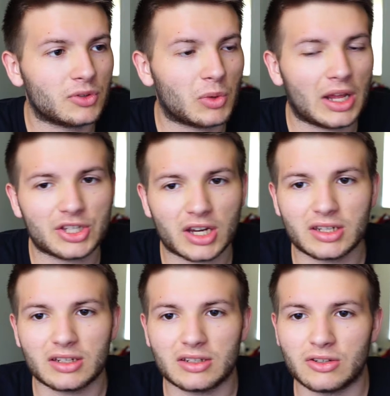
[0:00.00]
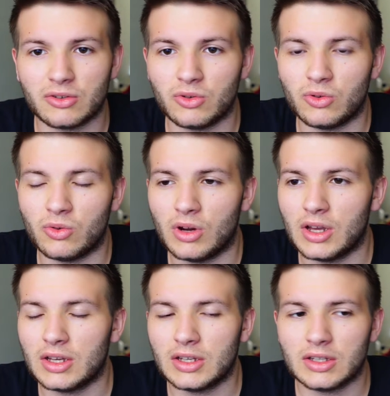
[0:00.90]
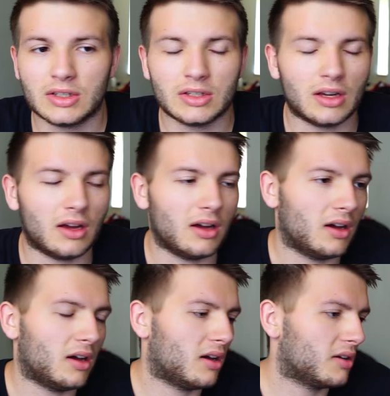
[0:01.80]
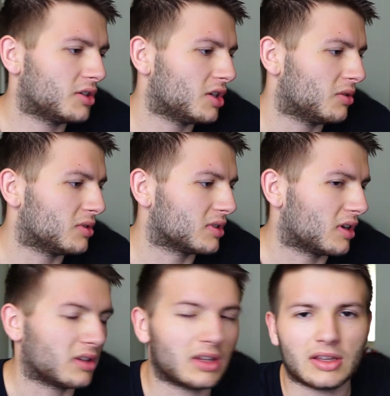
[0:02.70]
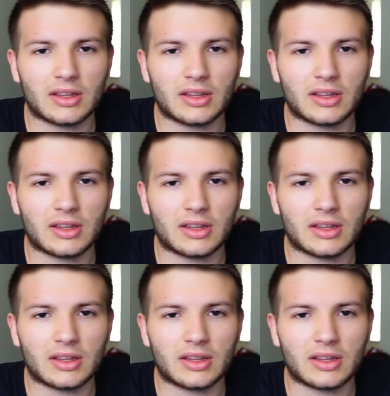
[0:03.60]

I checked into what was it called?